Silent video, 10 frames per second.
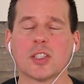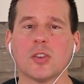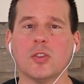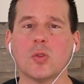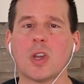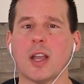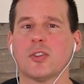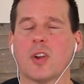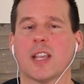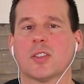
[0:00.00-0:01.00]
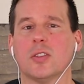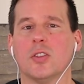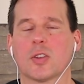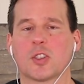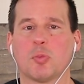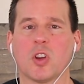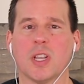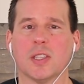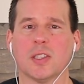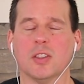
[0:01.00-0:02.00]
So you contrasted your
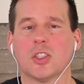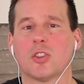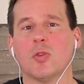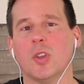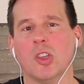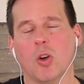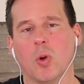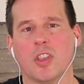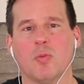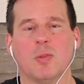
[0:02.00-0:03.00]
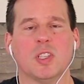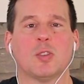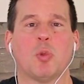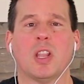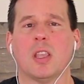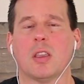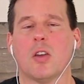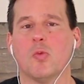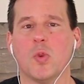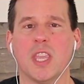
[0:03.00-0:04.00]
experience in the studio, where you may be spending a
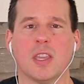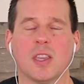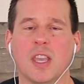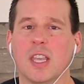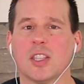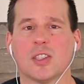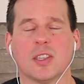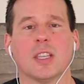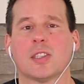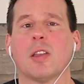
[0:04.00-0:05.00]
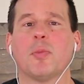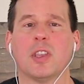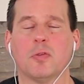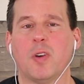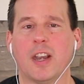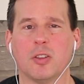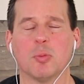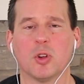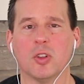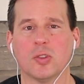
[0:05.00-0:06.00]
week to get something finally
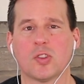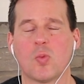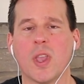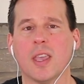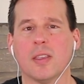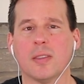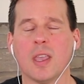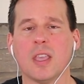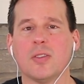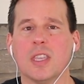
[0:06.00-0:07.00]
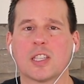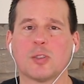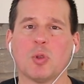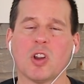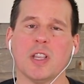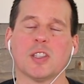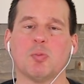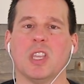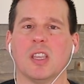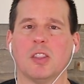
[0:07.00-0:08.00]
produced, with the experience
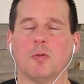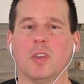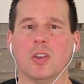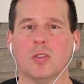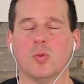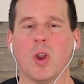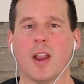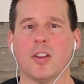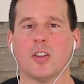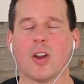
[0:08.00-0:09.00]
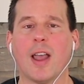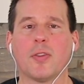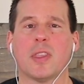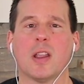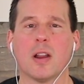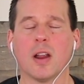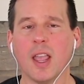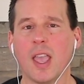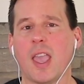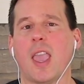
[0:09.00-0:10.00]
being in the field, where you're out there,
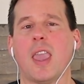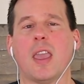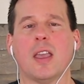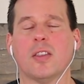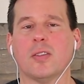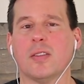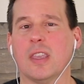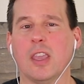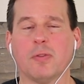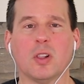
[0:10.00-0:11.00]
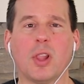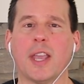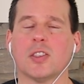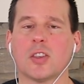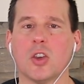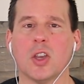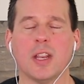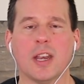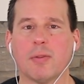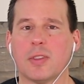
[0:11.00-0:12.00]
and if the light's good
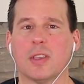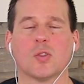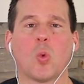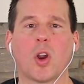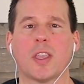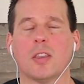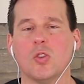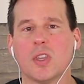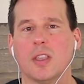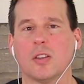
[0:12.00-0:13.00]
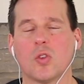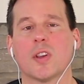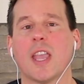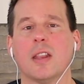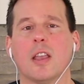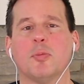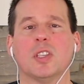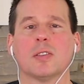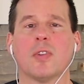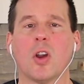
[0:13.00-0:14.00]
and everything's working, you can create a
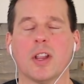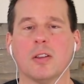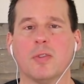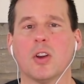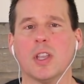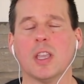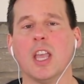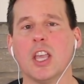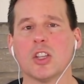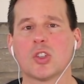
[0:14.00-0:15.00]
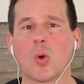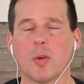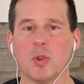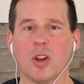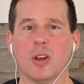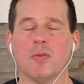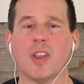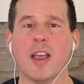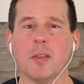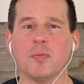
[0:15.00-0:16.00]
piece of art in a very short period of
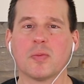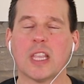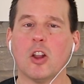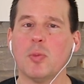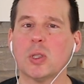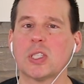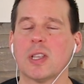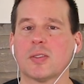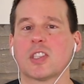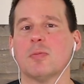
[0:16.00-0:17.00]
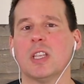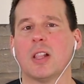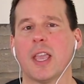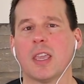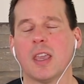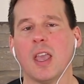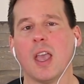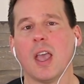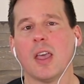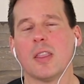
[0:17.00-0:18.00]
time. It almost sounds to me like
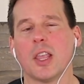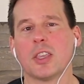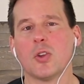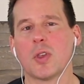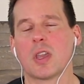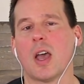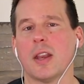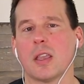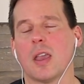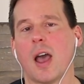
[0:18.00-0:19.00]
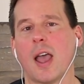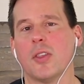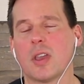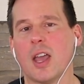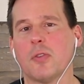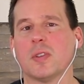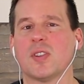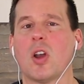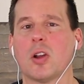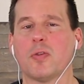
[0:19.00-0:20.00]
like you're the kind of guy, the kind of
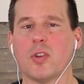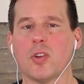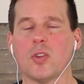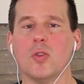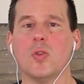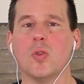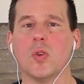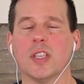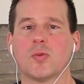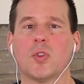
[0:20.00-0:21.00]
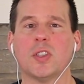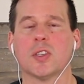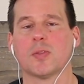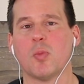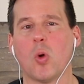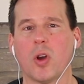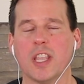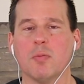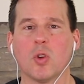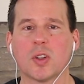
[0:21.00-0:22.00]
photographer who is really just more
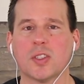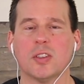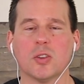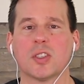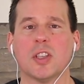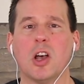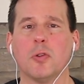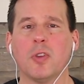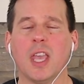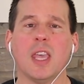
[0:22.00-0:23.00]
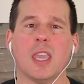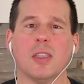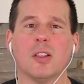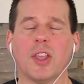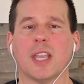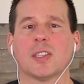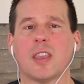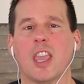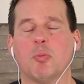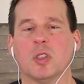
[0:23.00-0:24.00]
immersing yourself in the
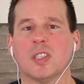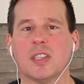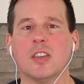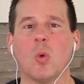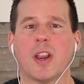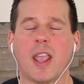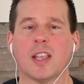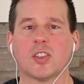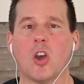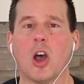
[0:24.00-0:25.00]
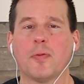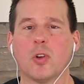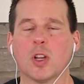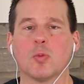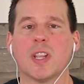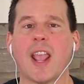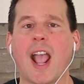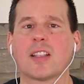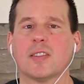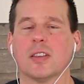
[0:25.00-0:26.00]
landscape and seeing what it has to offer and
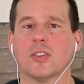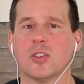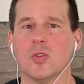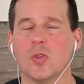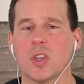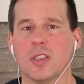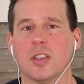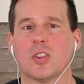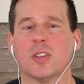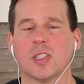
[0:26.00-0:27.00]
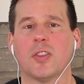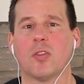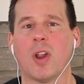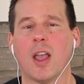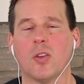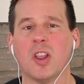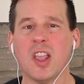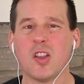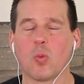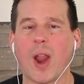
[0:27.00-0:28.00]
reacting to conditions on the ground,
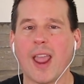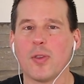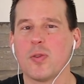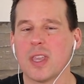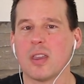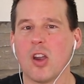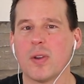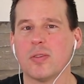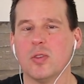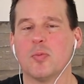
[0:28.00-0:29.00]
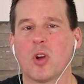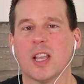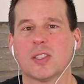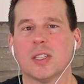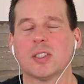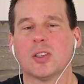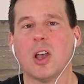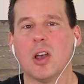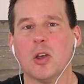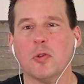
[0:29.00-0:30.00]
rather than going through the process
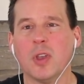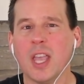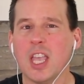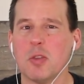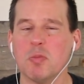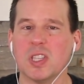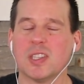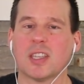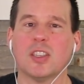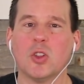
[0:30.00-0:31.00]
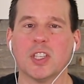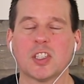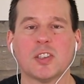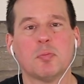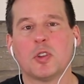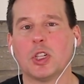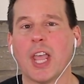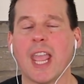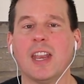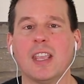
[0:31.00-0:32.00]
of meticulous
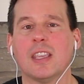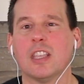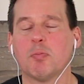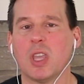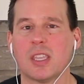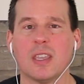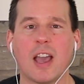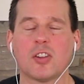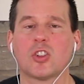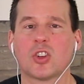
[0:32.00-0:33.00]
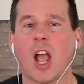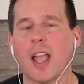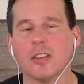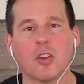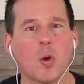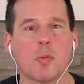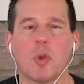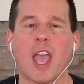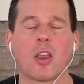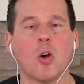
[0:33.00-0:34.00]
planning and picking out a shot and going
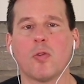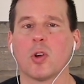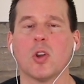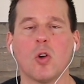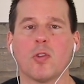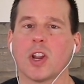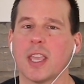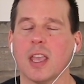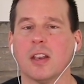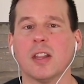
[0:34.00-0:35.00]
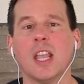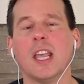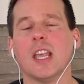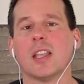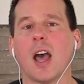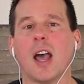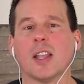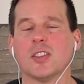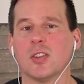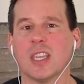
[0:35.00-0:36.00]
back over and over again
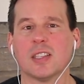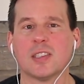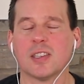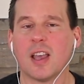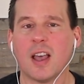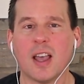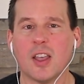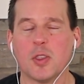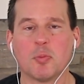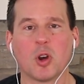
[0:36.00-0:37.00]
to get the